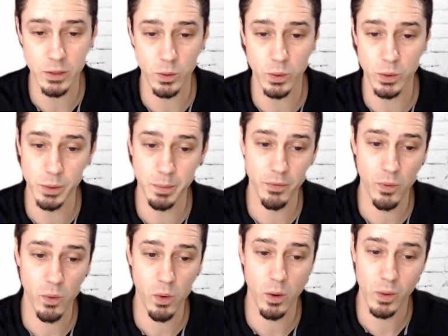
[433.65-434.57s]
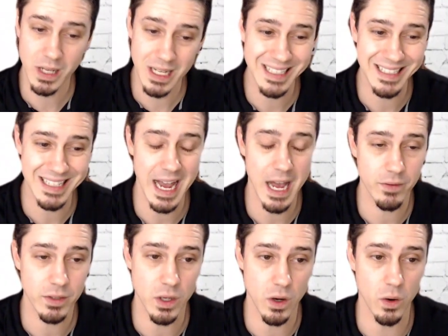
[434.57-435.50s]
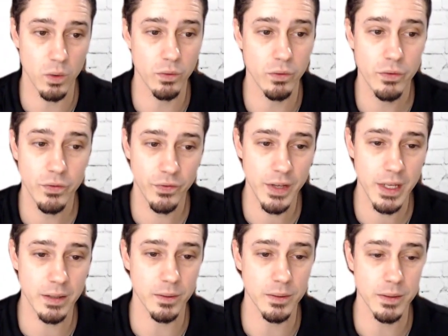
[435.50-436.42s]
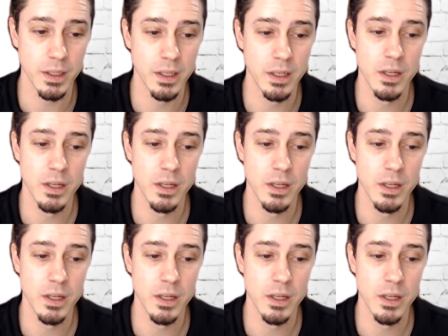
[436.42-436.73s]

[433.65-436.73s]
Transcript: I told you before needs to have its own field.